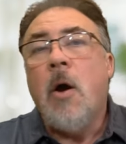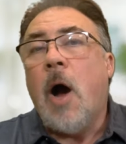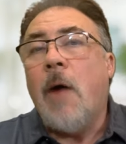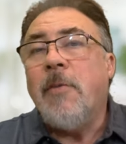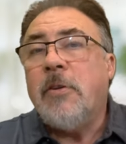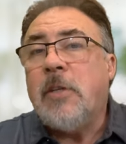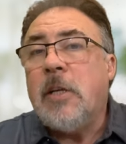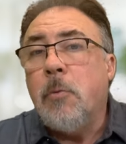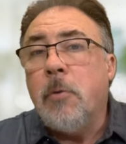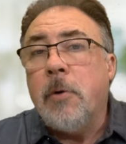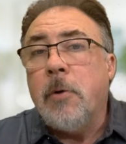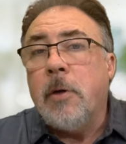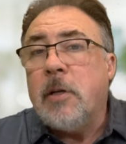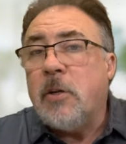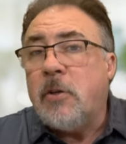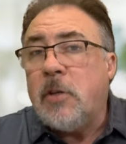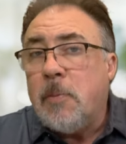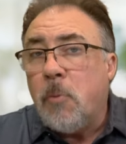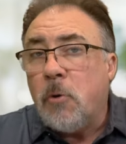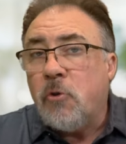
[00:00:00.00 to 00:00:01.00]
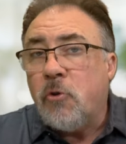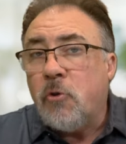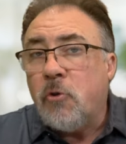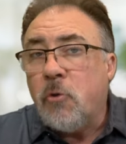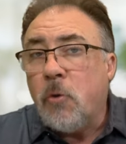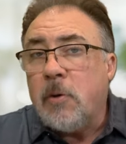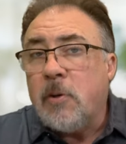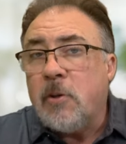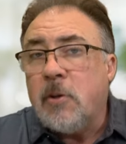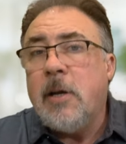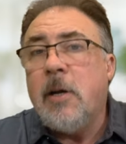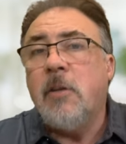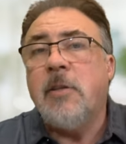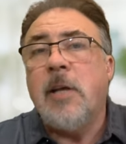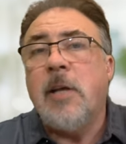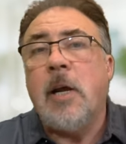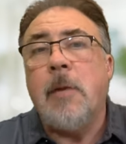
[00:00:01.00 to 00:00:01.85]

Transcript: Obviously, we're going to see more short sales.